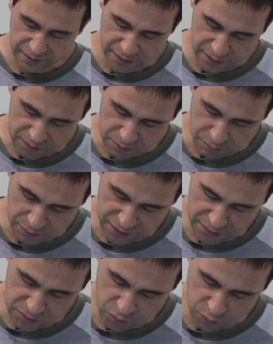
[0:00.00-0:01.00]
And
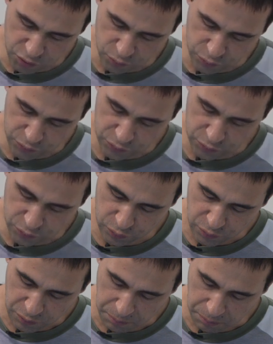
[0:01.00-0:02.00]
minus 1 over 2
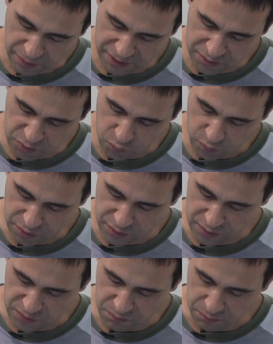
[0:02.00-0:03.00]
minus 1
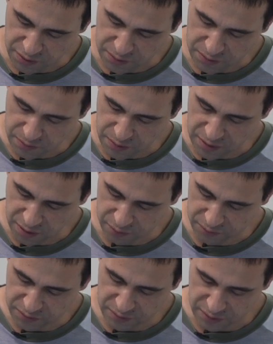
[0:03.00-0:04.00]
is minus 3
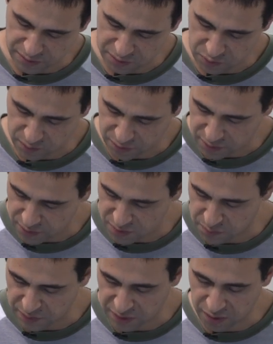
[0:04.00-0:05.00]
halves. And that's why
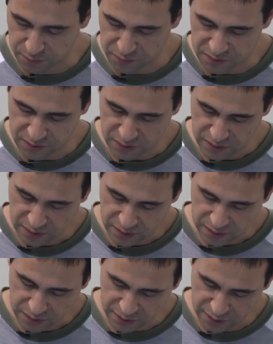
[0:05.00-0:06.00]
this becomes
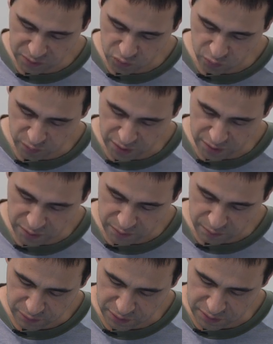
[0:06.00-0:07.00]
x squared
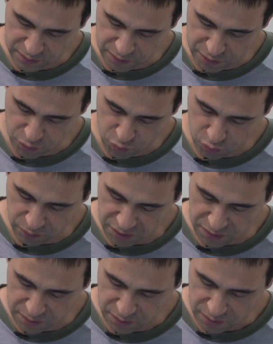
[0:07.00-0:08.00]
plus r
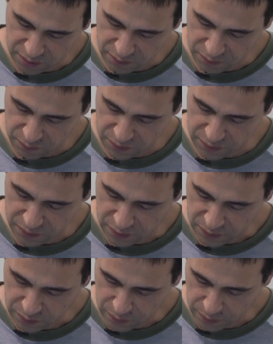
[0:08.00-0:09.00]
squared with
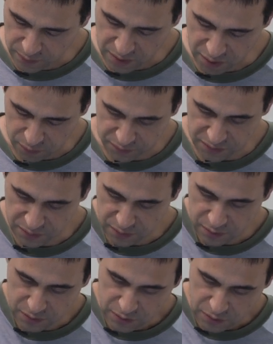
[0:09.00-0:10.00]
3 halves.
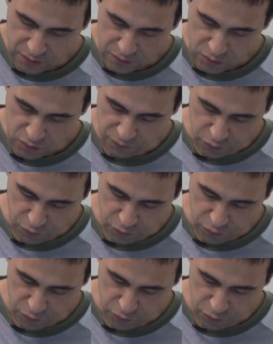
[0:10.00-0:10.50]
So